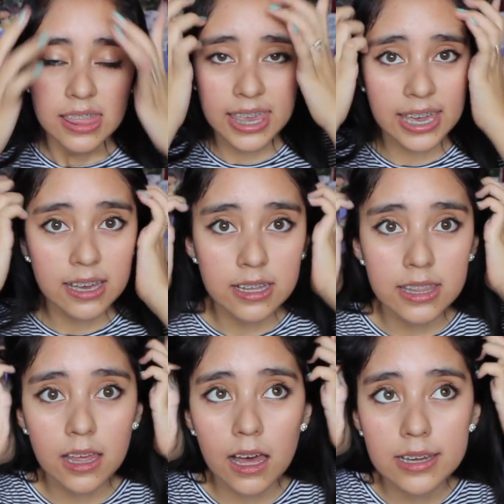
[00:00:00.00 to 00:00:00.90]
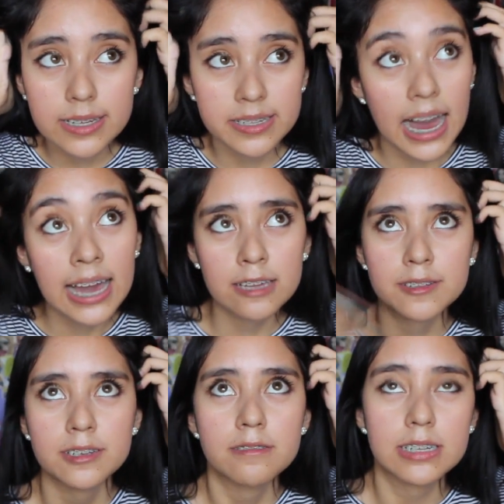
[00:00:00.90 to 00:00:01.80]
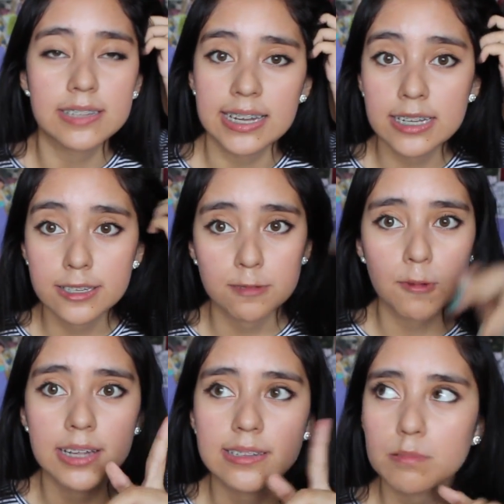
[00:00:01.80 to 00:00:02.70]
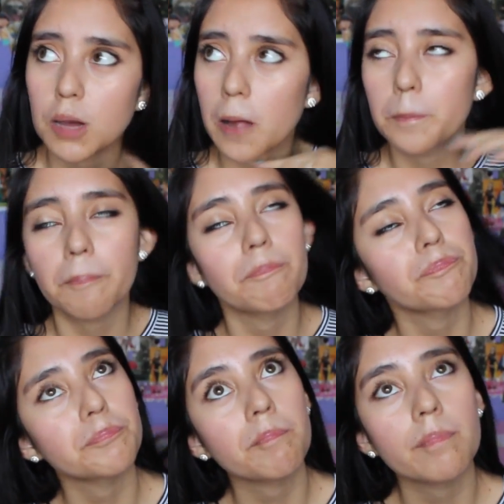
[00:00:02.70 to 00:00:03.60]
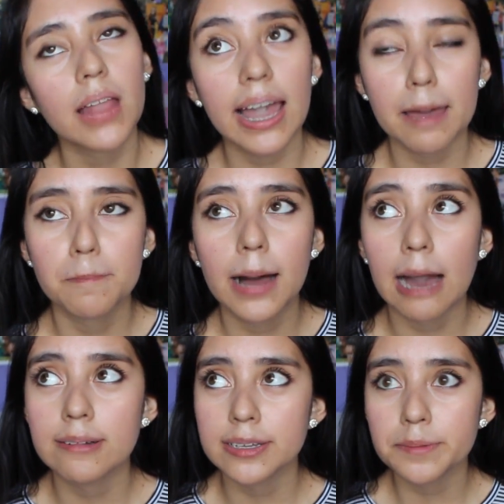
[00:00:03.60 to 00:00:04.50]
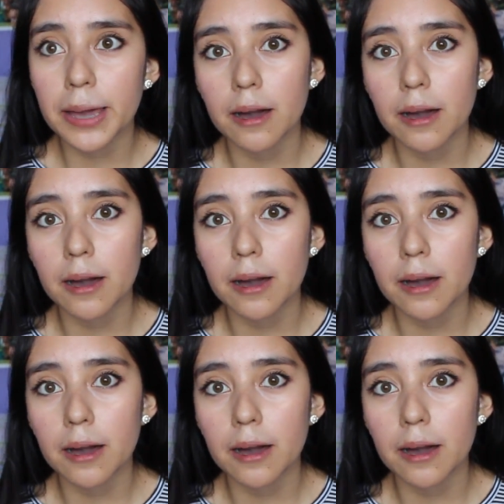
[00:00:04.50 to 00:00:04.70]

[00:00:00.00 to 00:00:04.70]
like I used to do this, I did this once, but I was doing my